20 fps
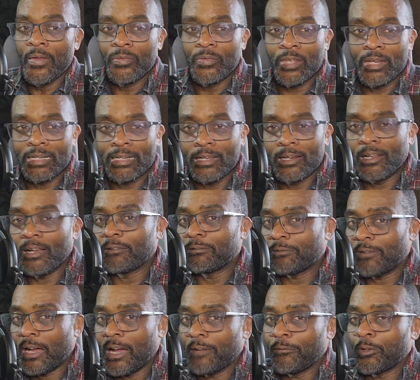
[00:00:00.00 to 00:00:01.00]
then getting a
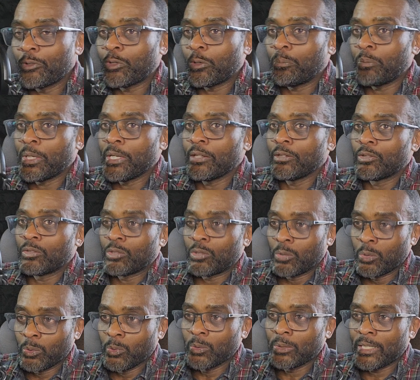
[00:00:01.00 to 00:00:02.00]
five hundred piece
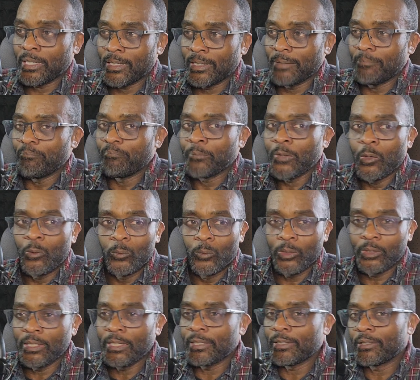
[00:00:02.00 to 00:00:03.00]
toolkit
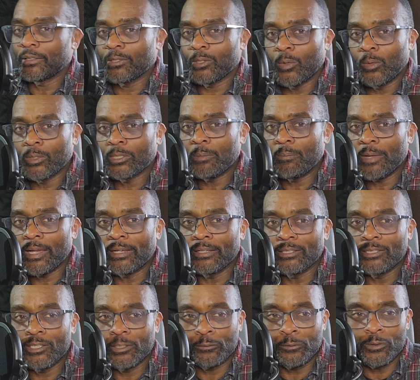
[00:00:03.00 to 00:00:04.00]
really isn't going to make a
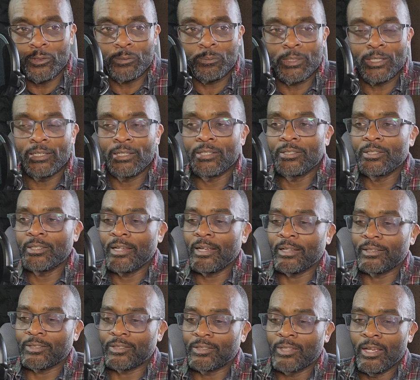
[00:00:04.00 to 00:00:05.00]
difference, because
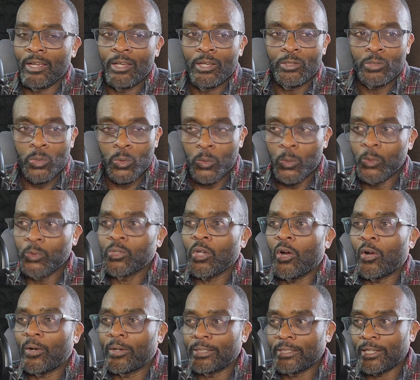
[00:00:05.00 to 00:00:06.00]
yes, tools
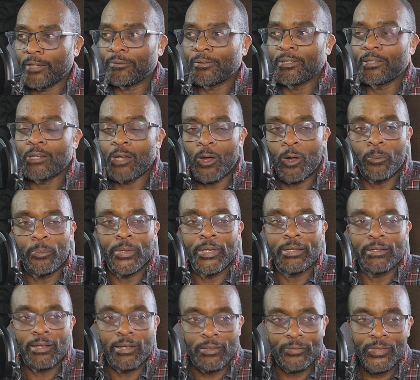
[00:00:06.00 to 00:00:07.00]
are a definite help,
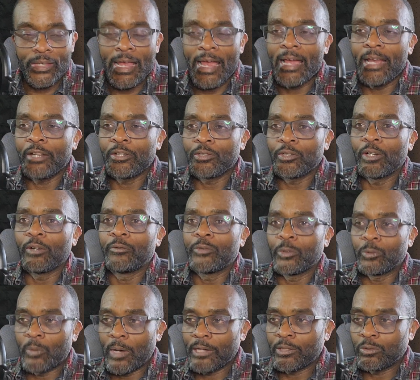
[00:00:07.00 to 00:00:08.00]
and the adage of
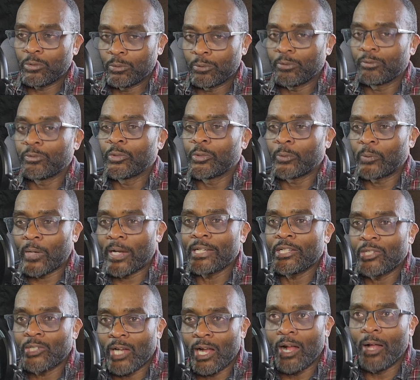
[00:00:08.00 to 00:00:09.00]
the right tool for the
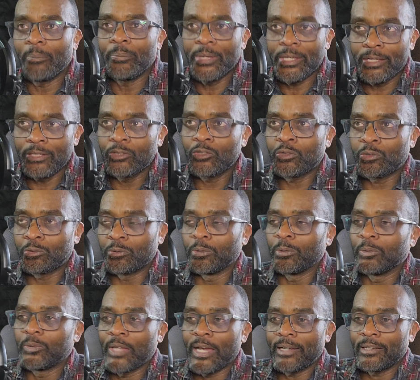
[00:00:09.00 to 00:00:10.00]
right job is
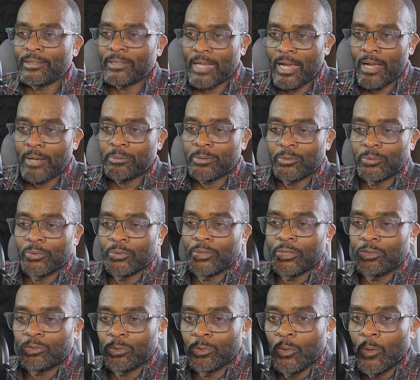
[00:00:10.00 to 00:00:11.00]
true. That is
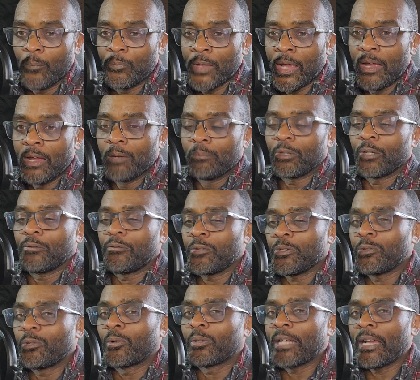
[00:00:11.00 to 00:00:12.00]
absolutely true. But if
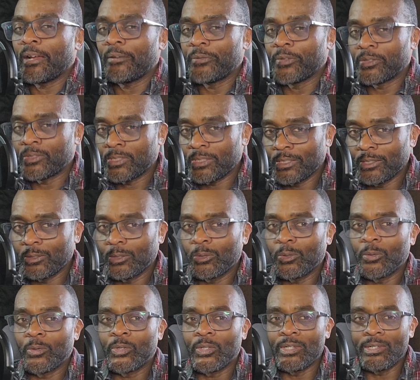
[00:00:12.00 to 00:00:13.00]
you don't have the skill
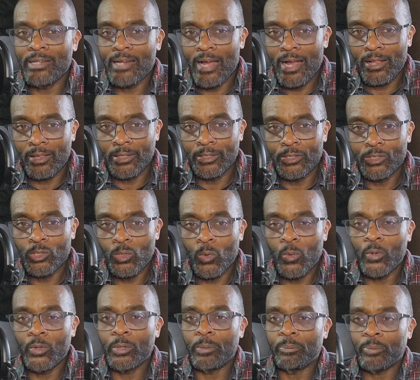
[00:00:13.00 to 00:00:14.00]
or the knowledge
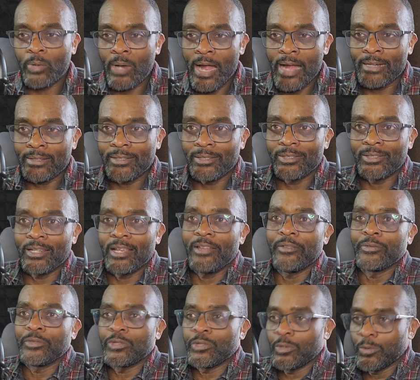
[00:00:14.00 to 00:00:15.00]
or the practice
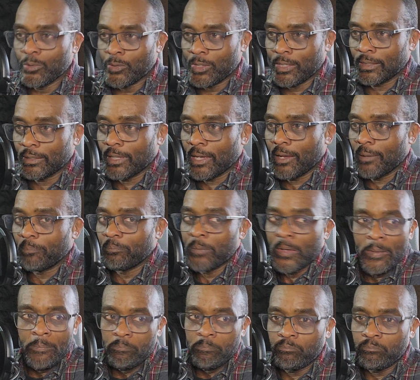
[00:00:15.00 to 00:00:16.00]
in using them,
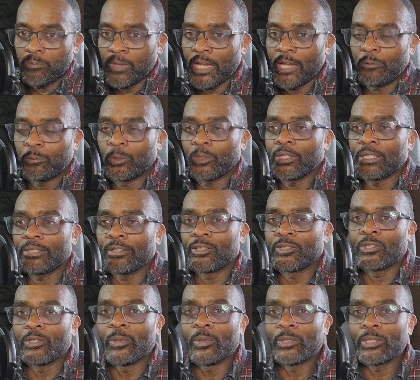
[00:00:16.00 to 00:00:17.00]
it really
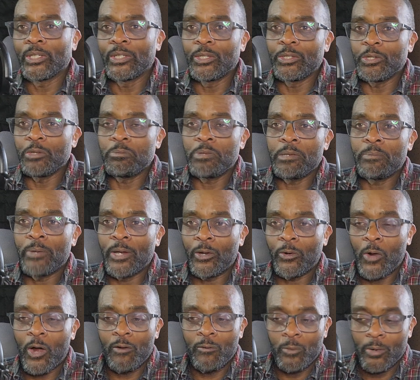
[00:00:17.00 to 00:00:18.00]
does no good. You'd be
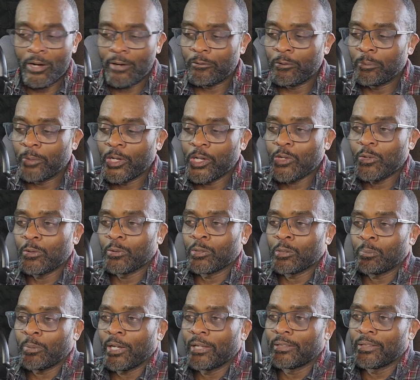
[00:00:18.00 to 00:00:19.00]
better off whatever money you
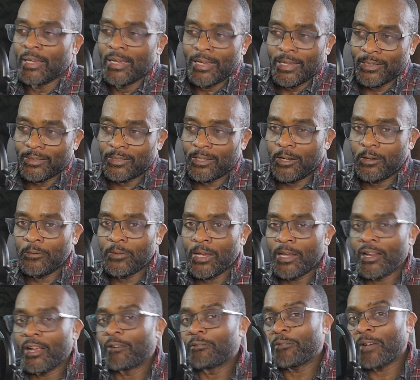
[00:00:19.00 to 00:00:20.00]
spent, instead of
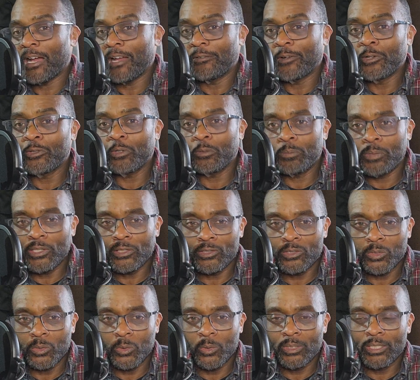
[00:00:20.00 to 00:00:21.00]
getting a five hundred piece
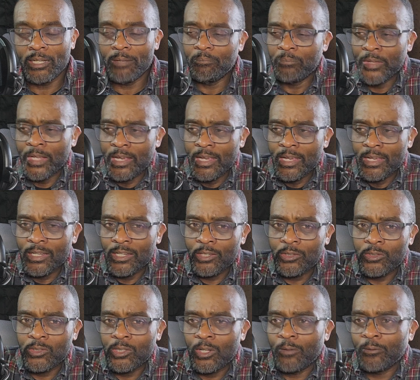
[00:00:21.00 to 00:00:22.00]
toolkit,
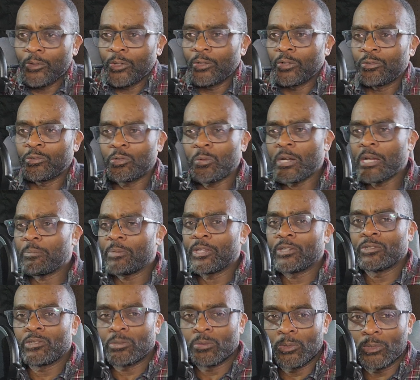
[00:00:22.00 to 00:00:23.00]
get yourself a twenty
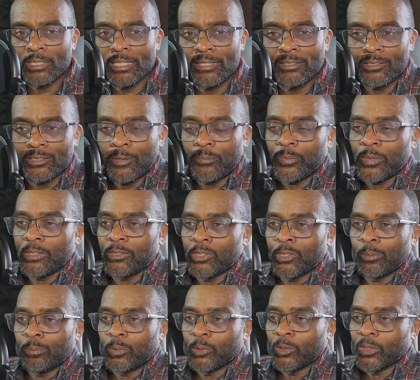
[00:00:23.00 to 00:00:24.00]
piece toolkit, something
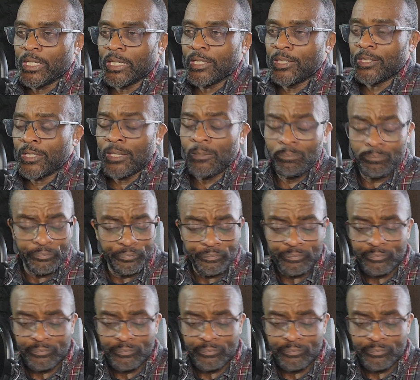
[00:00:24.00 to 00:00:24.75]
simple, easy.